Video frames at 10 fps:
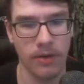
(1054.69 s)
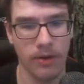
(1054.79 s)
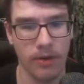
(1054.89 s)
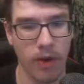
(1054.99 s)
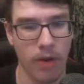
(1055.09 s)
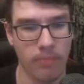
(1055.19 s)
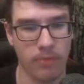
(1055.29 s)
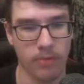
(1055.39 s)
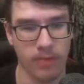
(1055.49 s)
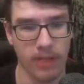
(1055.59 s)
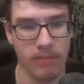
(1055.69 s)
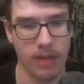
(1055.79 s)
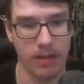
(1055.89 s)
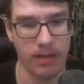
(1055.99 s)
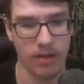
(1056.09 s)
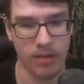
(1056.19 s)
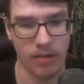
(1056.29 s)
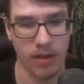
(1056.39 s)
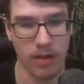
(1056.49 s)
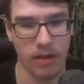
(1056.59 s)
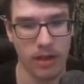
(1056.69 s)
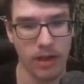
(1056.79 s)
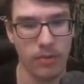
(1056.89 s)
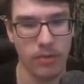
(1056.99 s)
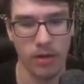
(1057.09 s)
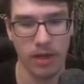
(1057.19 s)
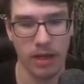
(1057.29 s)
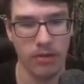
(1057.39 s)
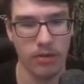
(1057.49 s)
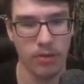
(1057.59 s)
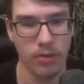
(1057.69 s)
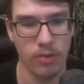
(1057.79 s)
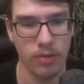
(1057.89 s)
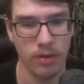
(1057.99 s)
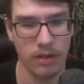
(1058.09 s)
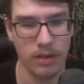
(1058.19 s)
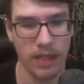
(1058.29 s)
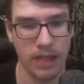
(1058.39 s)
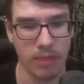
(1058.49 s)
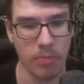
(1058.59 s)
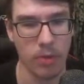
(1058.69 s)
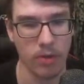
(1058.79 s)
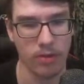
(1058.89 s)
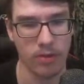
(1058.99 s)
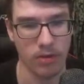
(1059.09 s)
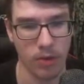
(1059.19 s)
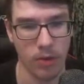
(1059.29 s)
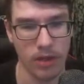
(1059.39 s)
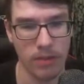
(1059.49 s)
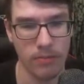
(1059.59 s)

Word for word: tops of DPS necessarily. We're looking to get the poison going.